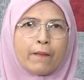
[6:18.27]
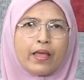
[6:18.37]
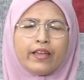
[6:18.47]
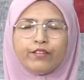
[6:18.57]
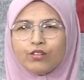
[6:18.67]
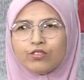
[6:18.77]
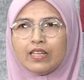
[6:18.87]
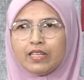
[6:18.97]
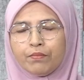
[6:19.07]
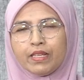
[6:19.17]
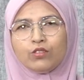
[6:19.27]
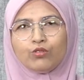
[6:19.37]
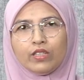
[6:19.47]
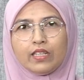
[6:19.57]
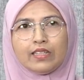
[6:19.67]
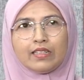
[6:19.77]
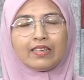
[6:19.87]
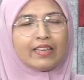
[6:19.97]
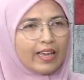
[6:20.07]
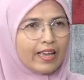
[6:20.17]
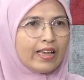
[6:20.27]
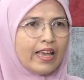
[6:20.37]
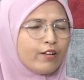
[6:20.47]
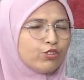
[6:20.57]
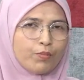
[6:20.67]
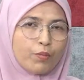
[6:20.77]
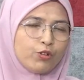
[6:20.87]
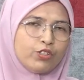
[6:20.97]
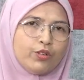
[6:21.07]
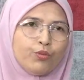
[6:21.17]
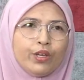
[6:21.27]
And not limit to the care and also promotion.